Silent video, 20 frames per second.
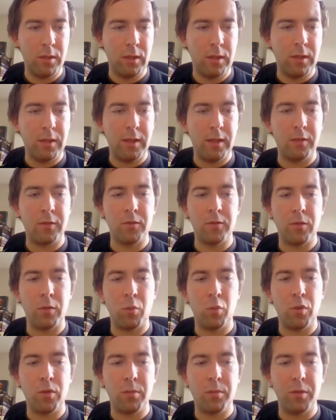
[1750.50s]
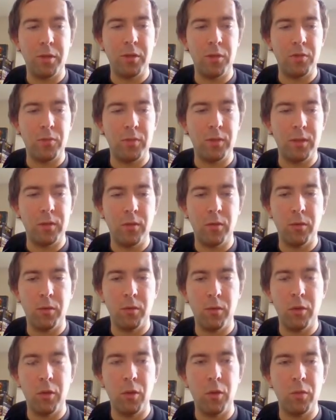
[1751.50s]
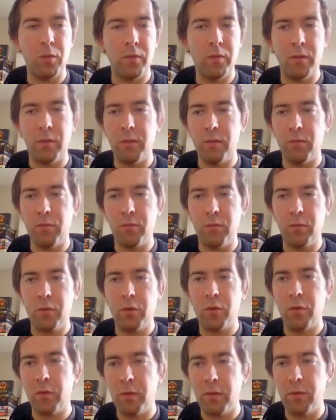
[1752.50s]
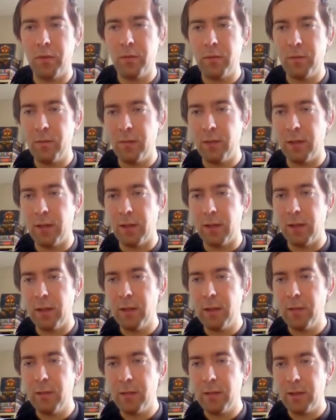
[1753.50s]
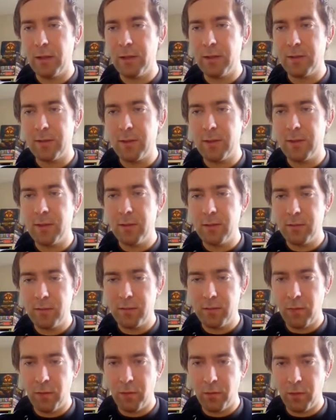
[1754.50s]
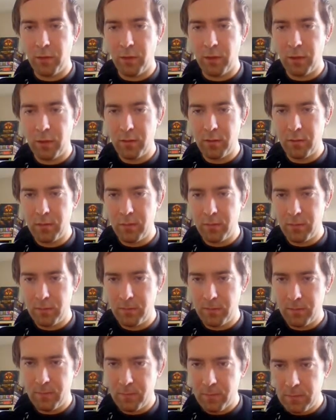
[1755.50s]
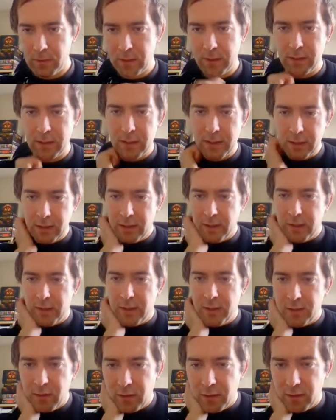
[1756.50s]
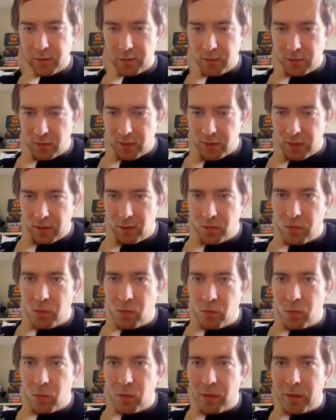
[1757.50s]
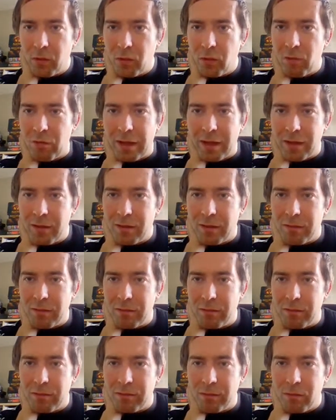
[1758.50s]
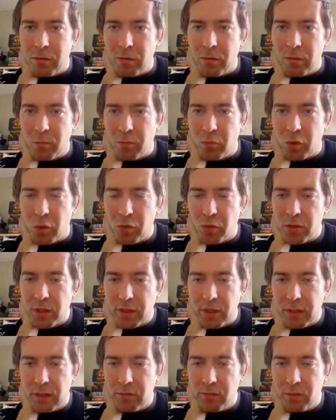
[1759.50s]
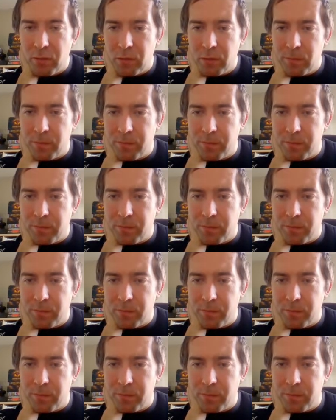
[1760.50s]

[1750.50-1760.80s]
That does not work because we don't know the current DLL. Can I send it through here? Is there a send to interactive on project level?